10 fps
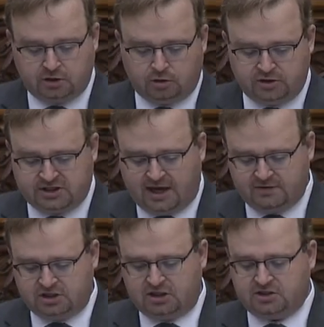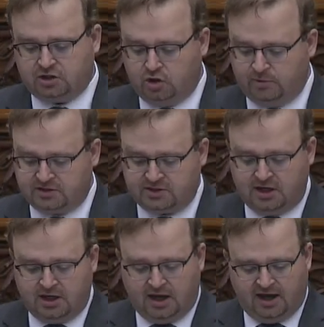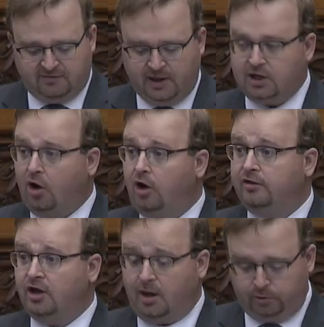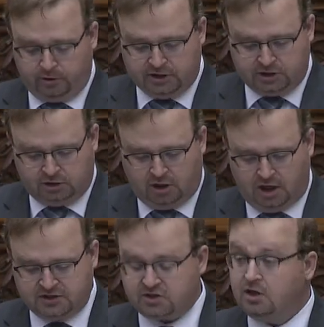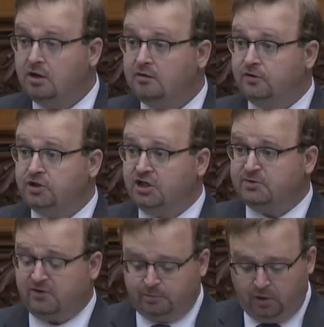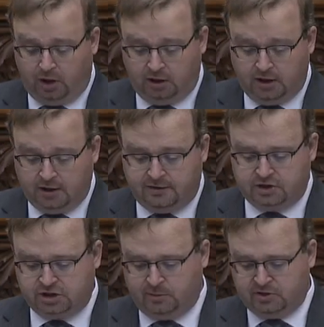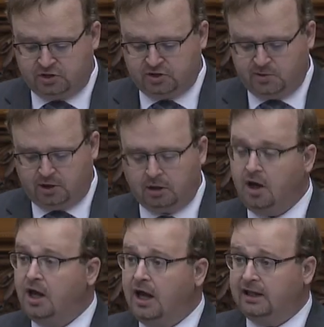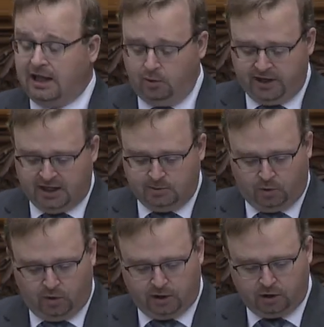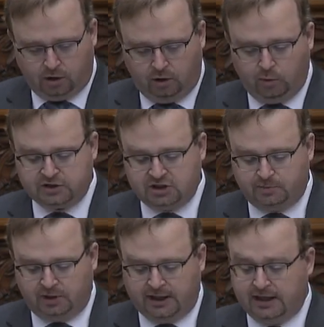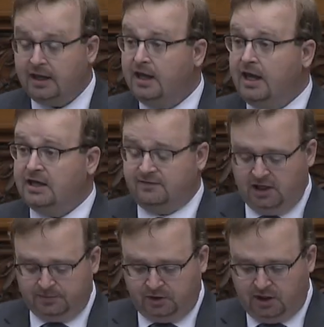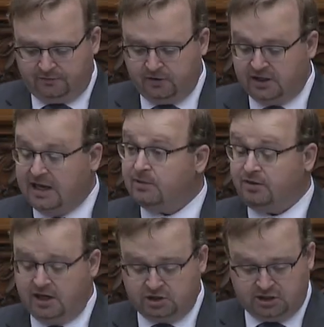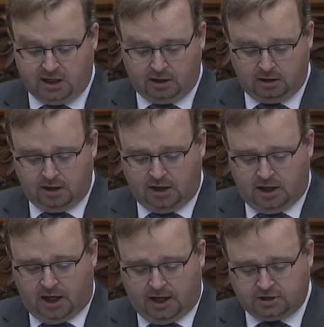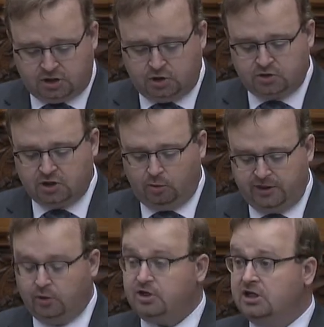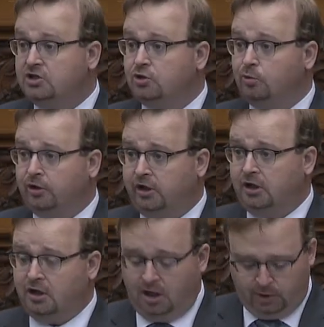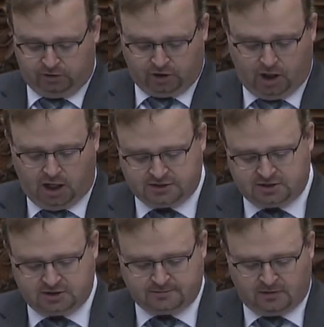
Krizavji Zagumis have paid all the operational costs for touch football this year, Mr. Speaker, allowing any boy or girl wishing to play and develop the love for the game that they share to do so without needing to worry about the costs.